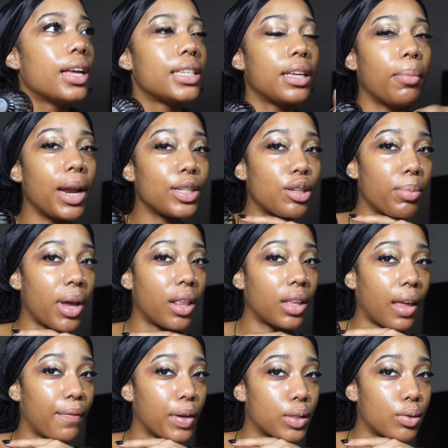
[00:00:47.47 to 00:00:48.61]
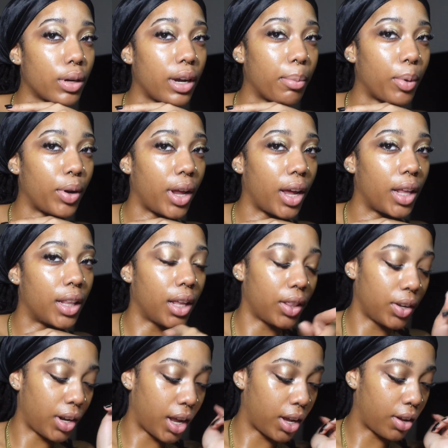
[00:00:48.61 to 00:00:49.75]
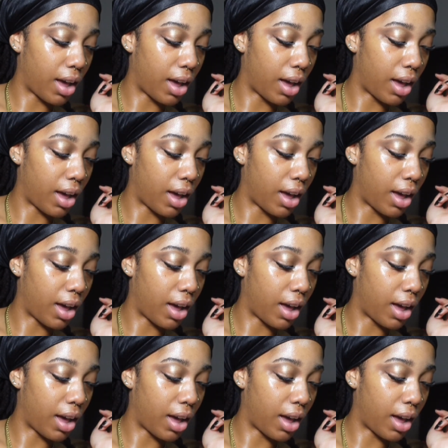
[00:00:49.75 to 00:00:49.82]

Somebody told me I look like Victoria Monet the other day.